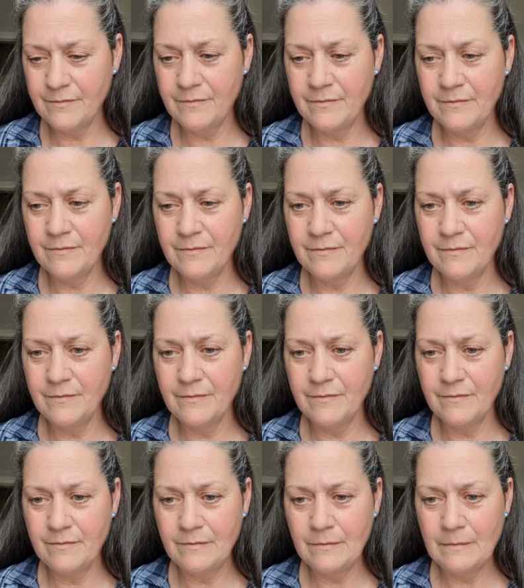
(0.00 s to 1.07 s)

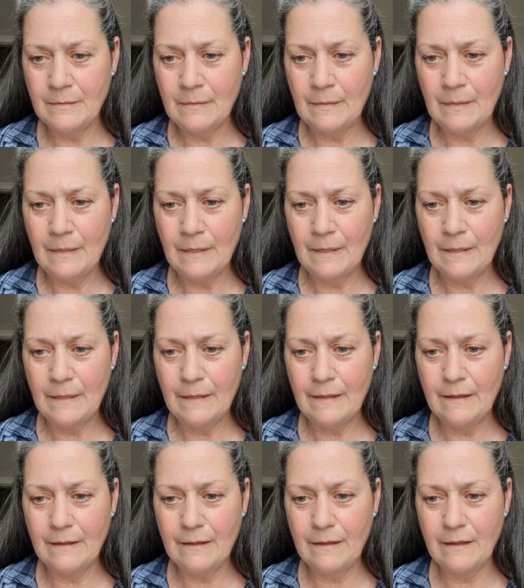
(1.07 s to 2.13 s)

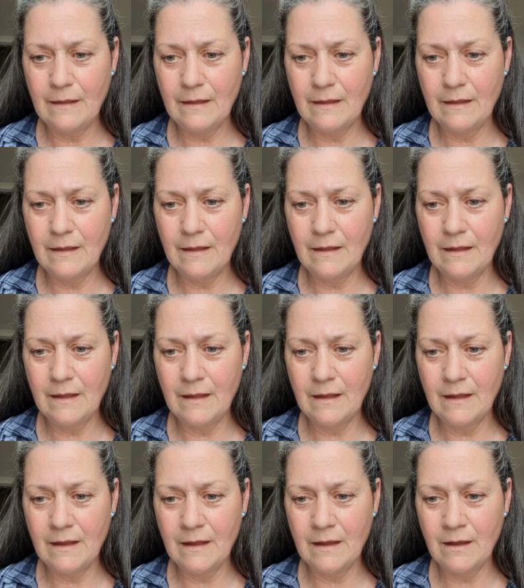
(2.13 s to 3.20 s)

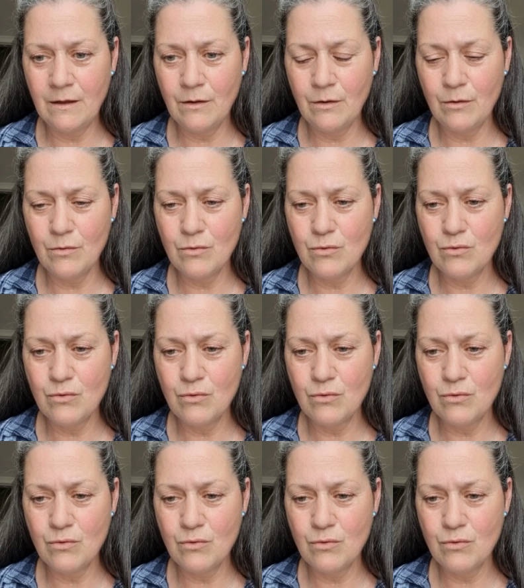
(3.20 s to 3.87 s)
Nothing is said.